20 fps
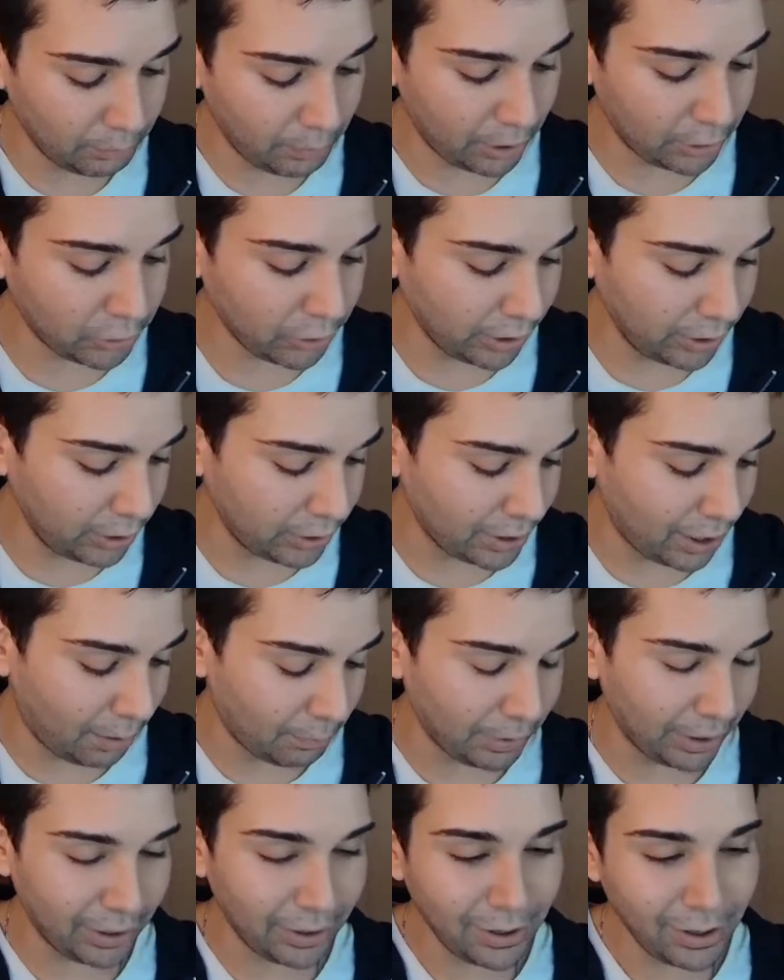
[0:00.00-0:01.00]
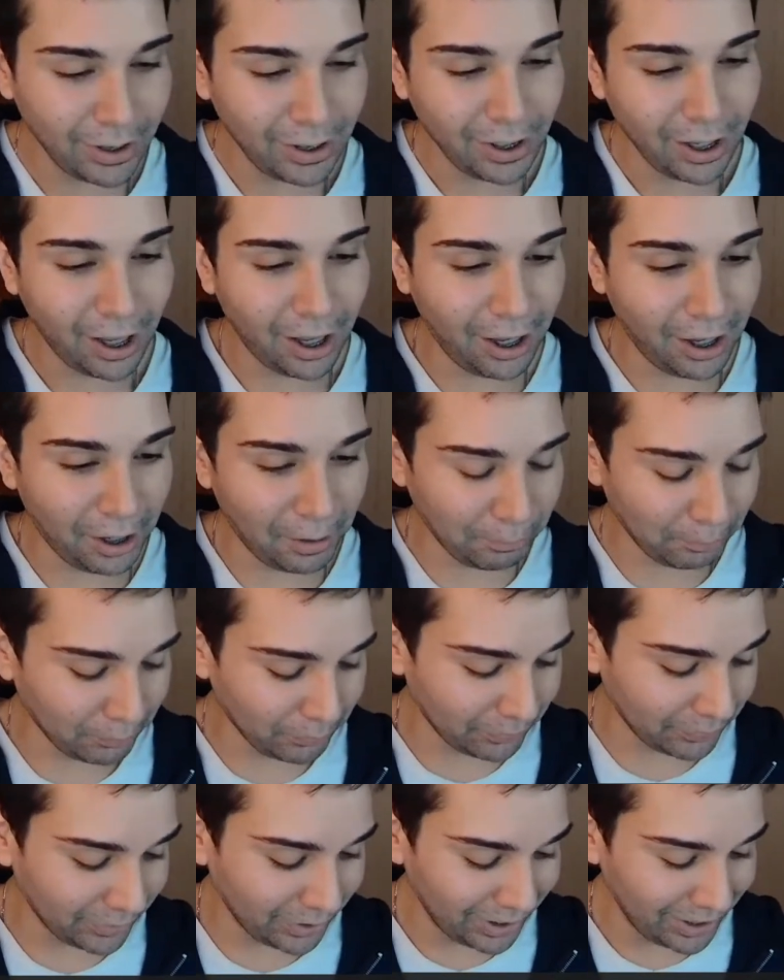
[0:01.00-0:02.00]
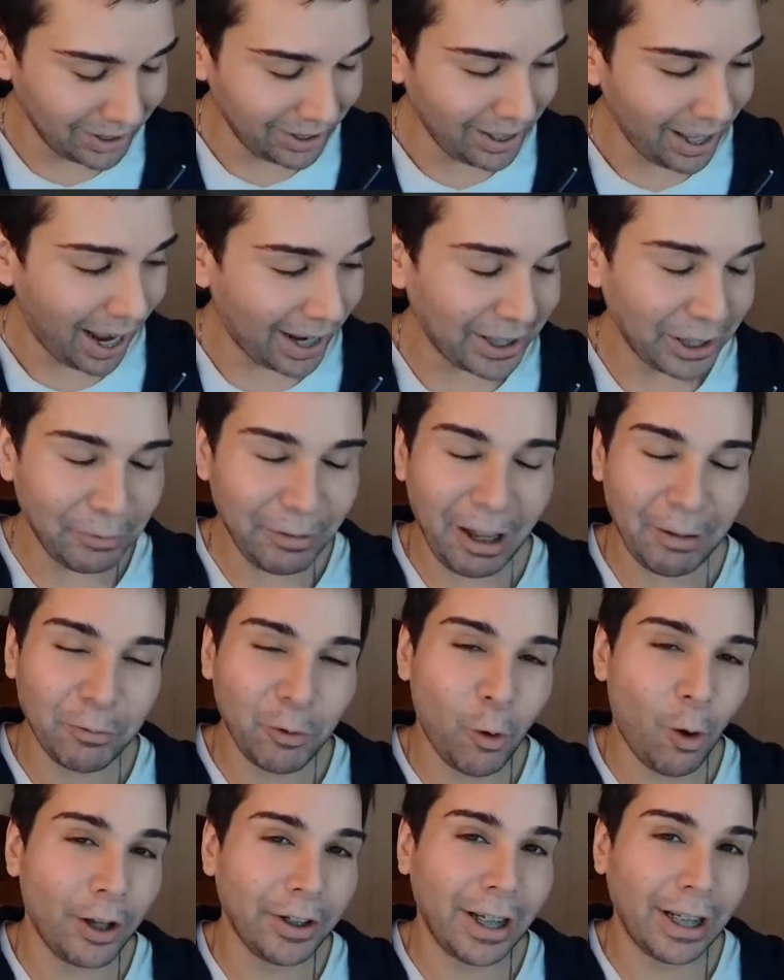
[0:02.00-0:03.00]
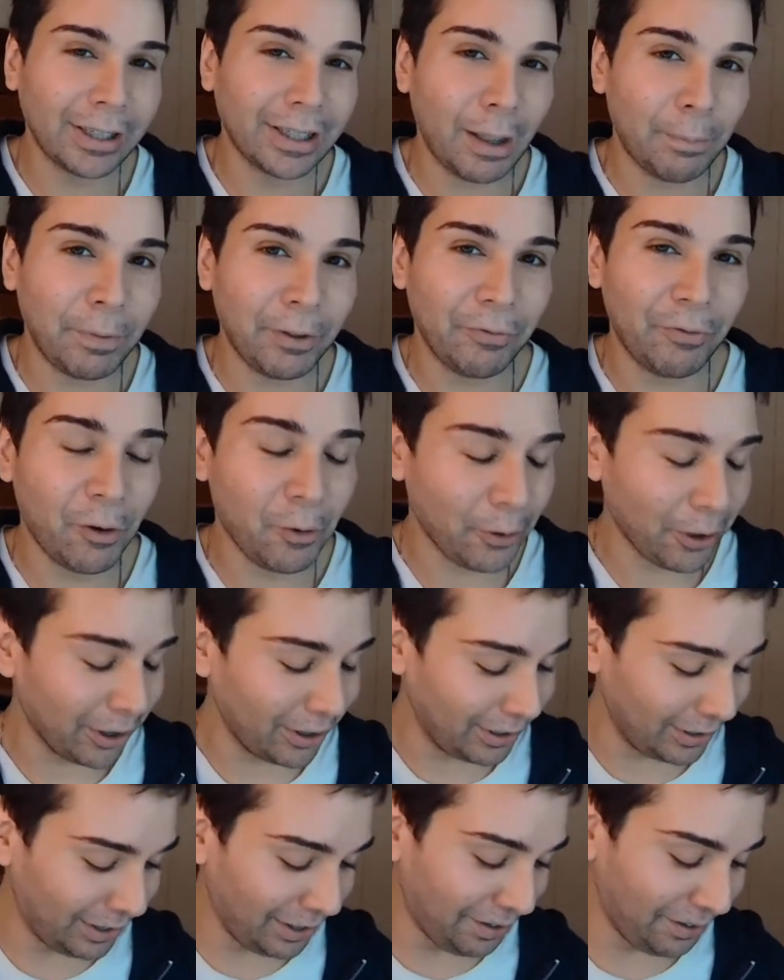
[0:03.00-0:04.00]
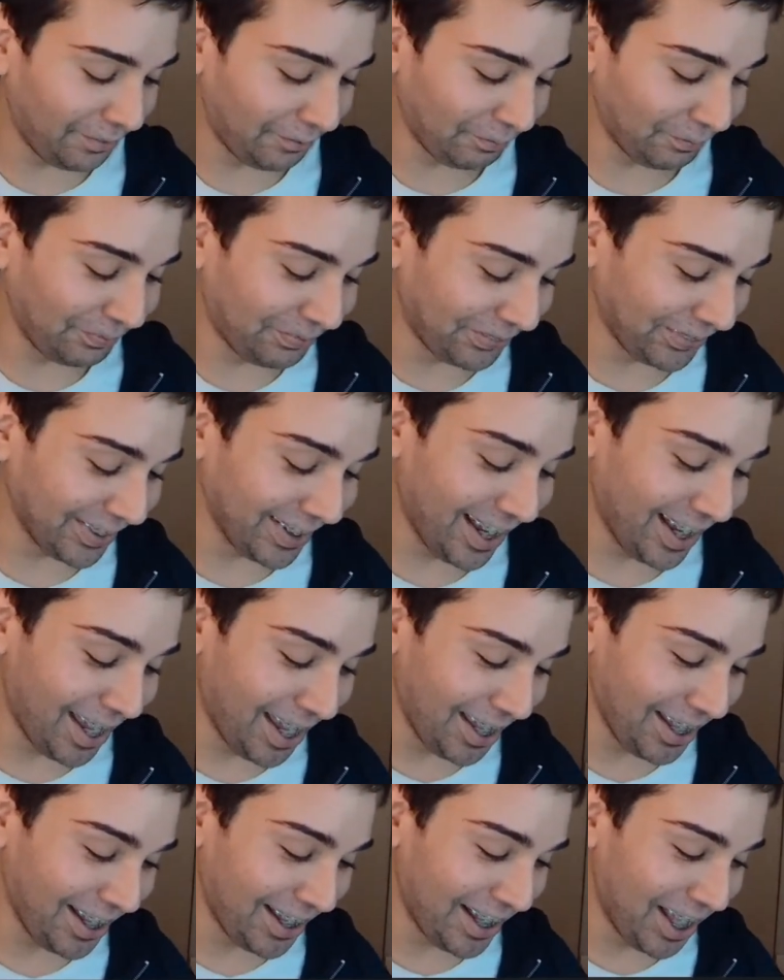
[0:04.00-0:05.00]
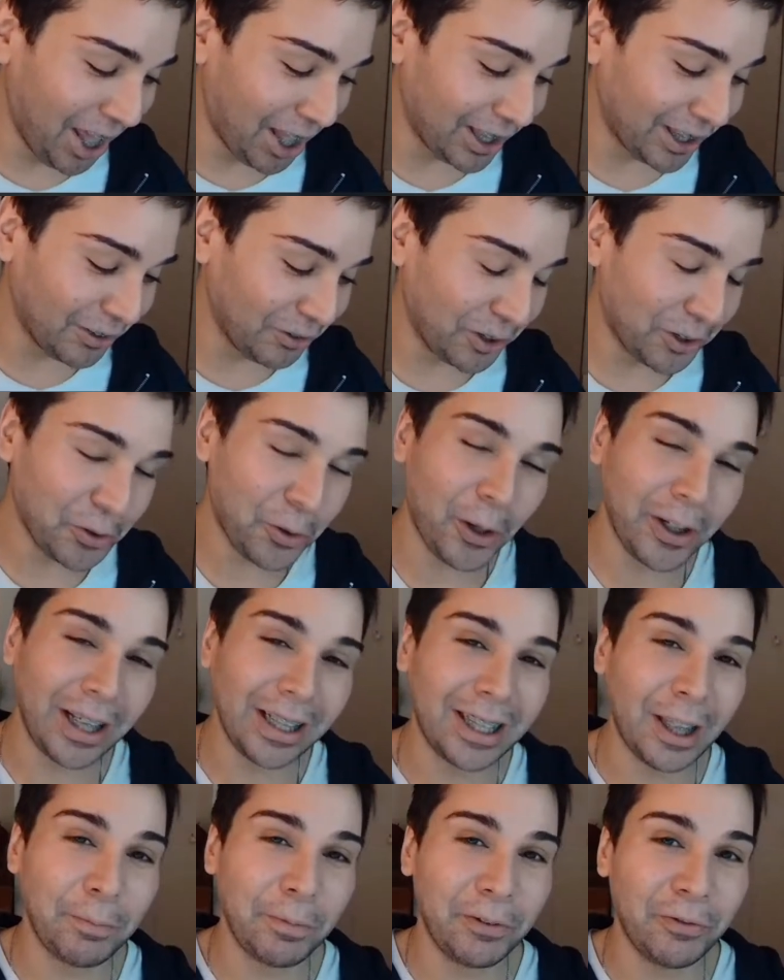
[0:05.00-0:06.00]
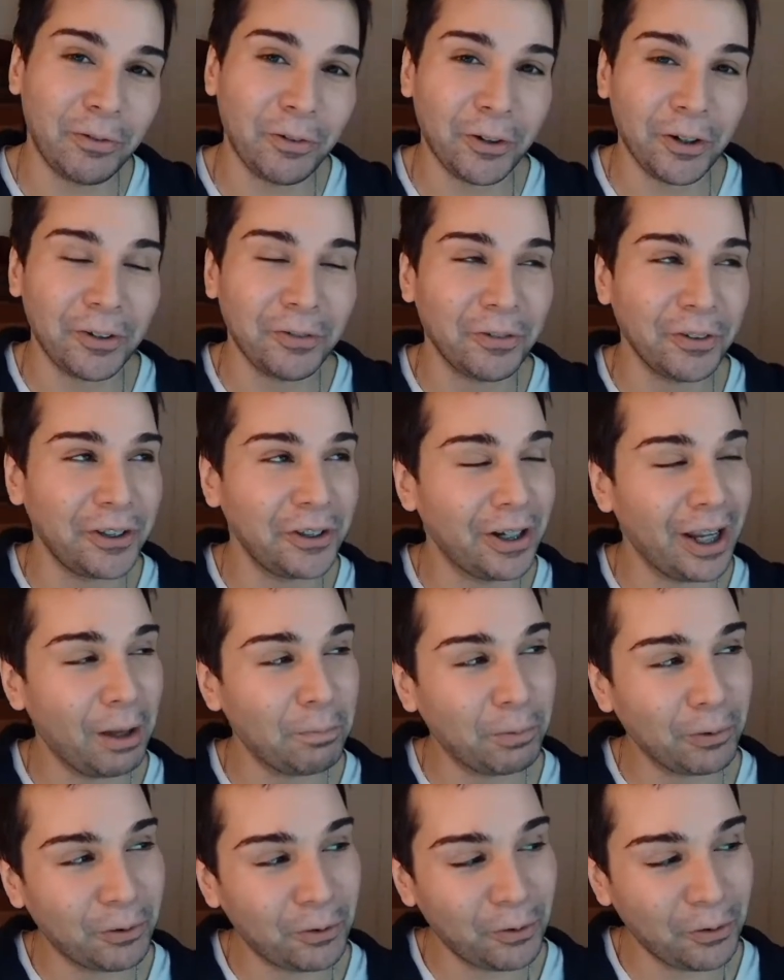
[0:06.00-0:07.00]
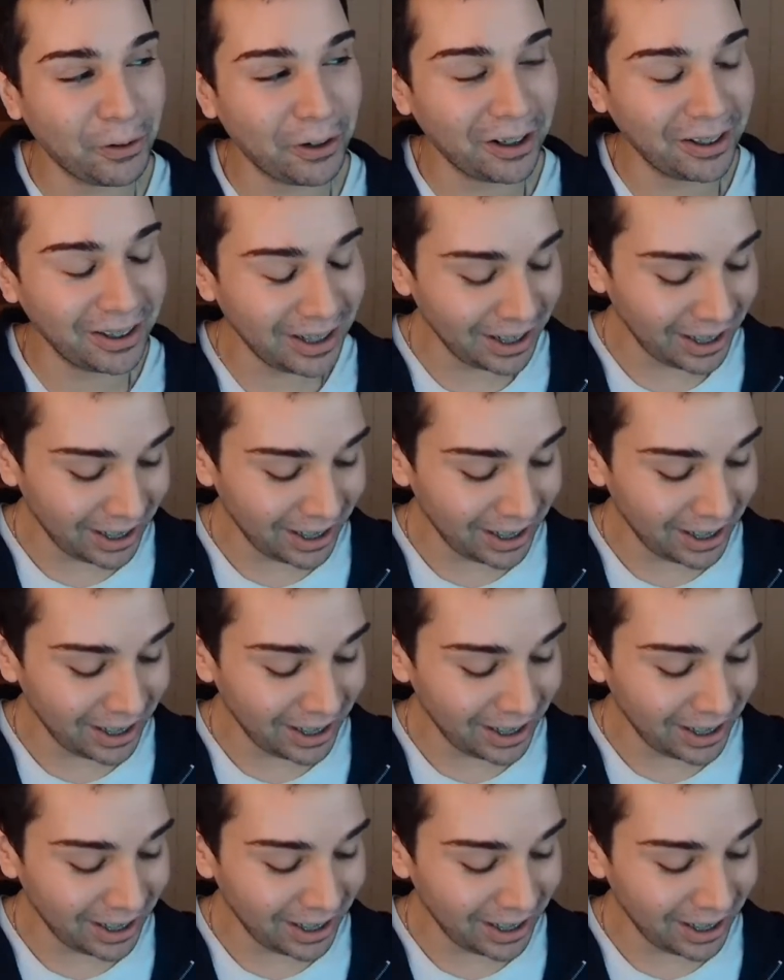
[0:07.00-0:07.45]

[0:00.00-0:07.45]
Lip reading: can you tell me? I think we have Kuan Yin stepping forward. So Kuan Yin stepping forward for you, Capricorn.